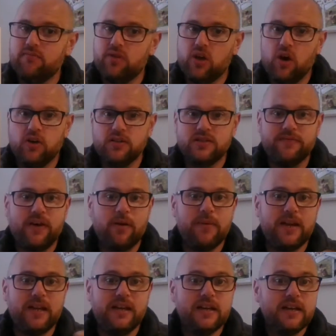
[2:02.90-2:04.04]
regardless of how
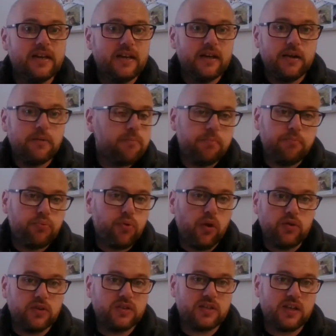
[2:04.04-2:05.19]
many
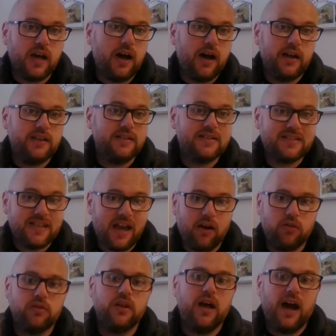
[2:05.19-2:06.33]
products I
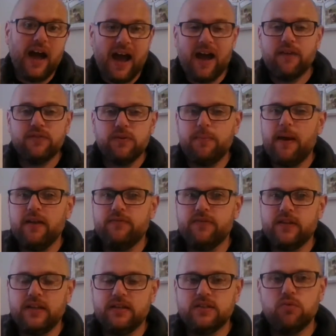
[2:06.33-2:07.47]
sell. I have to pay for
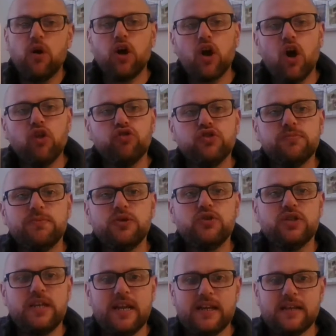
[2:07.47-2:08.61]
these. So what
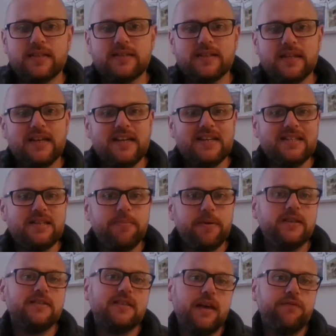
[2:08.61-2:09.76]
contribution is the bit
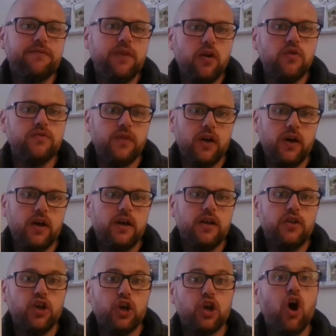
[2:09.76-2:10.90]
that's left over
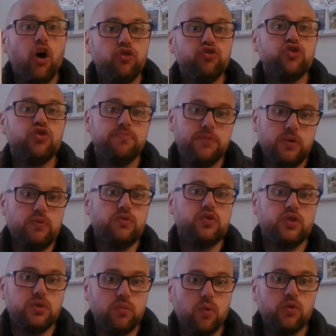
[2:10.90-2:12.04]
that contributes
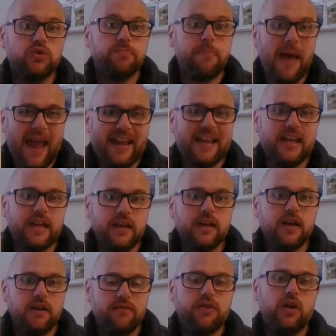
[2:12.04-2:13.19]
towards paying
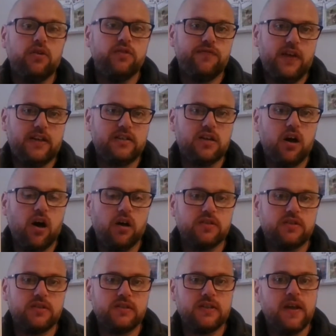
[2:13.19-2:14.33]
for those fixed
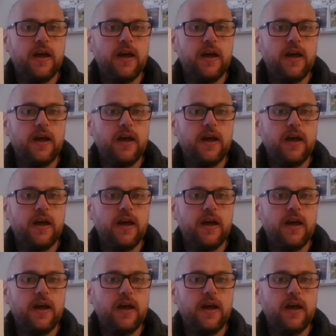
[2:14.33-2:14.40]
costs.